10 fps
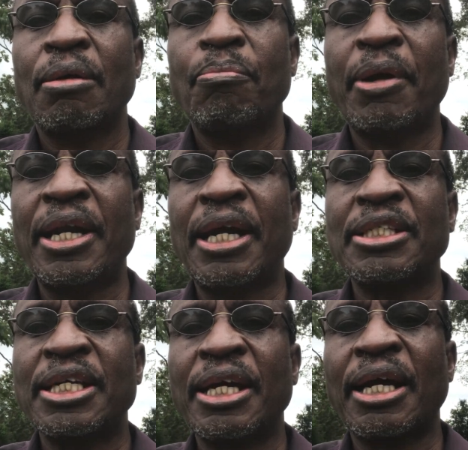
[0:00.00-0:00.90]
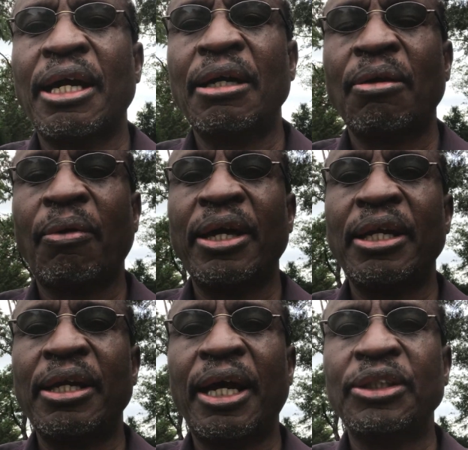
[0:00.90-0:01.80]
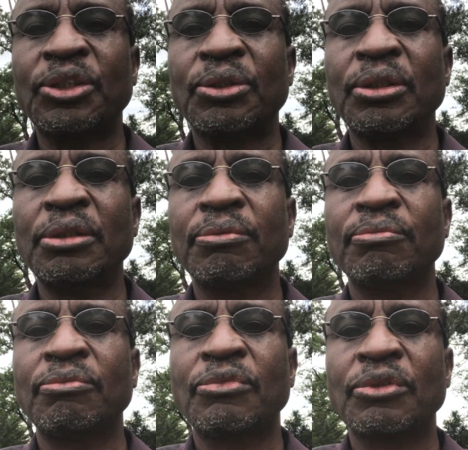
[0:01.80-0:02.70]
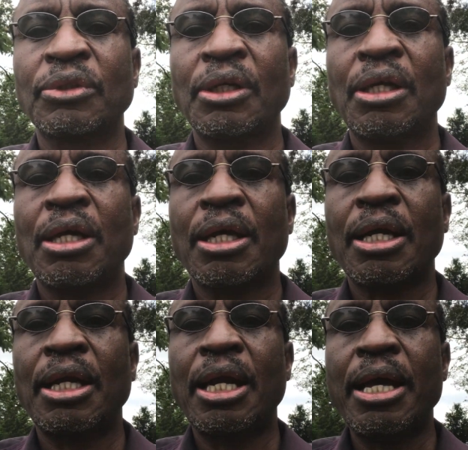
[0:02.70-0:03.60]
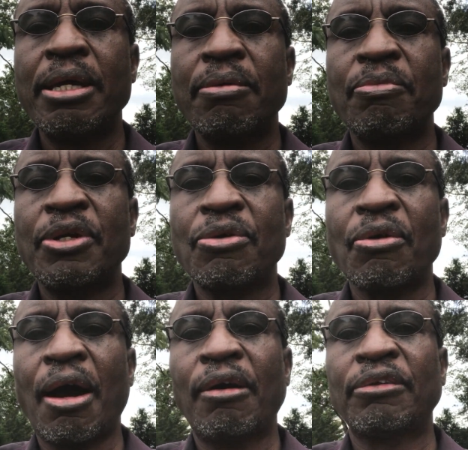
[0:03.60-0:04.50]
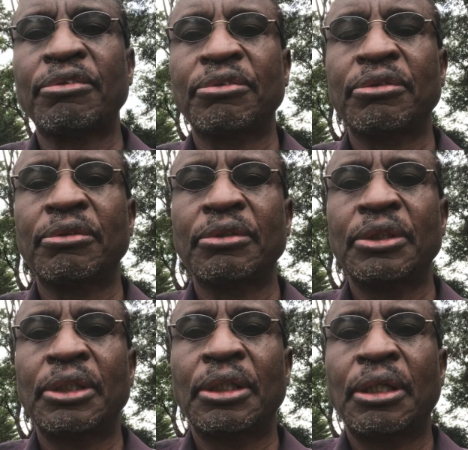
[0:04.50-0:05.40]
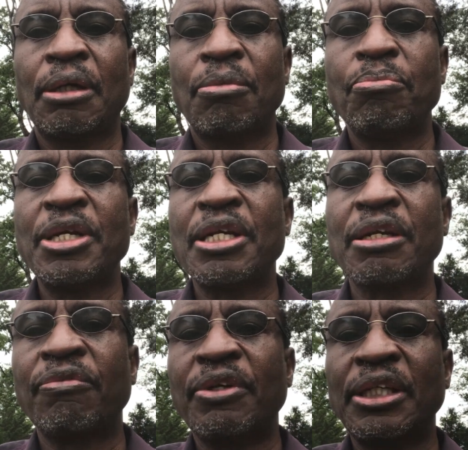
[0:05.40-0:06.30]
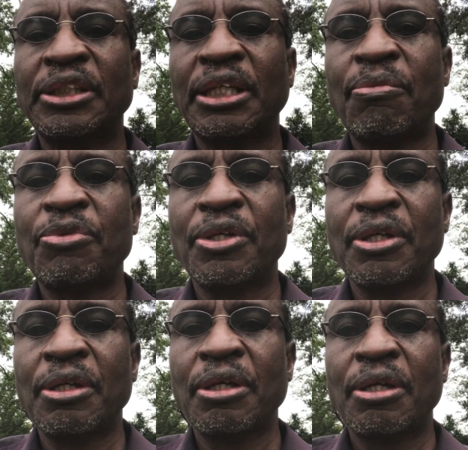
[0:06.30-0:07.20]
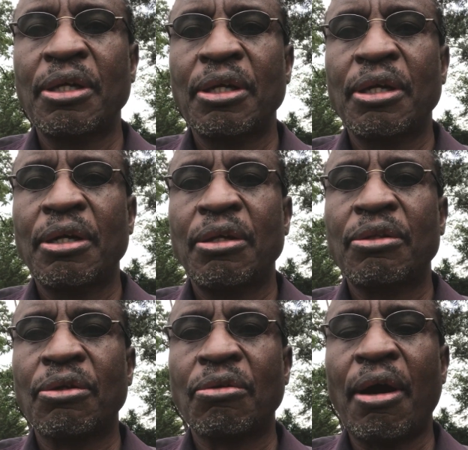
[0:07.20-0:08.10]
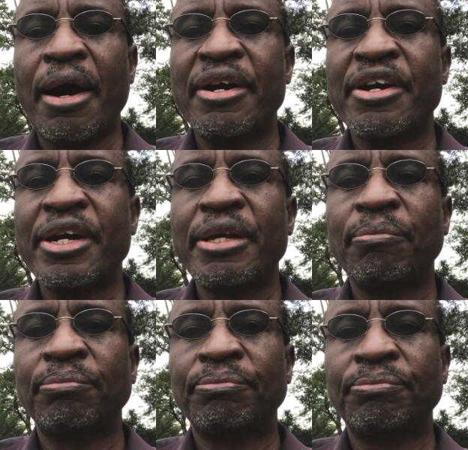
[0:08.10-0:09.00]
Maina Njenga, while in high school, claimed to have been revealed something through a dream.